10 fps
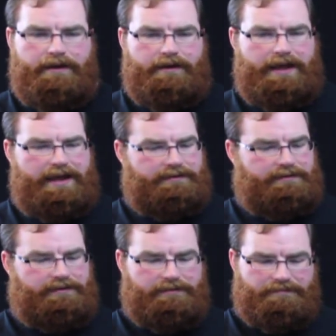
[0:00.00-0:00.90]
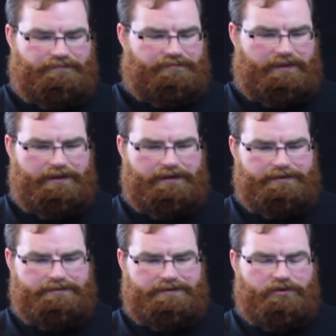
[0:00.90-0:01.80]
And
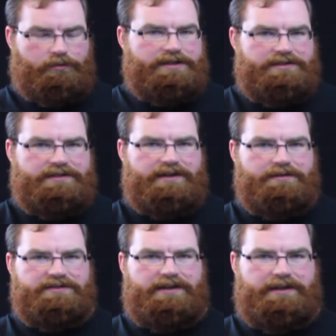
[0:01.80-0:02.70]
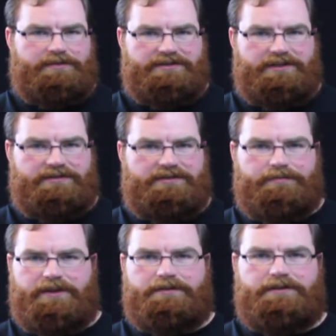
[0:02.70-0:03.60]
the direction the city was taking was just
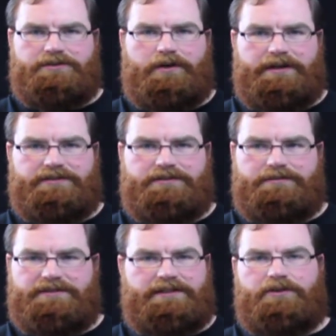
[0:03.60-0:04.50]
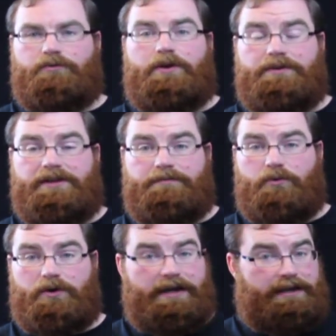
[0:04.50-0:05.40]
something that Treyas didn't agree with
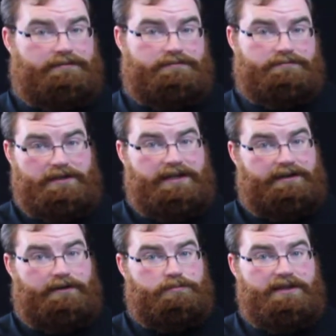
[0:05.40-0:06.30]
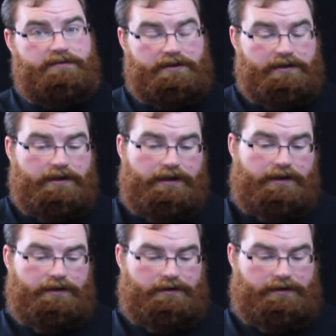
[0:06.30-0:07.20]
anymore, and he ended up leaving.
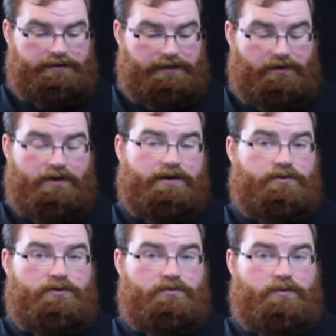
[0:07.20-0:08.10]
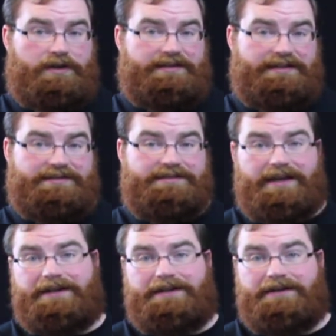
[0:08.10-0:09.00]
Liara, who was his
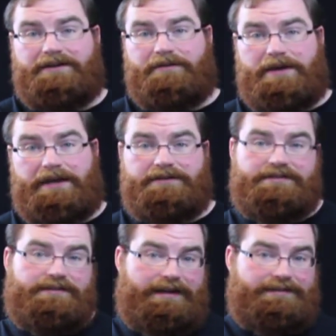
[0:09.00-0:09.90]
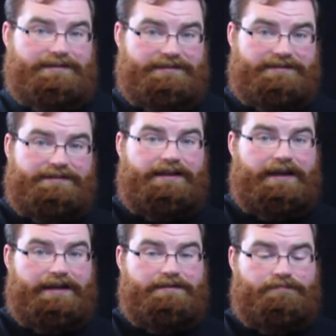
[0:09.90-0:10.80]
second in command, decided to
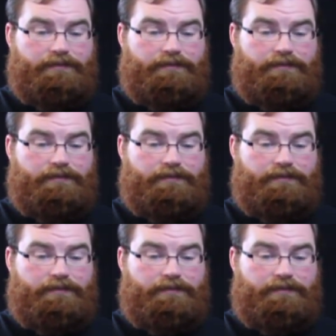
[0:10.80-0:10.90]
stay,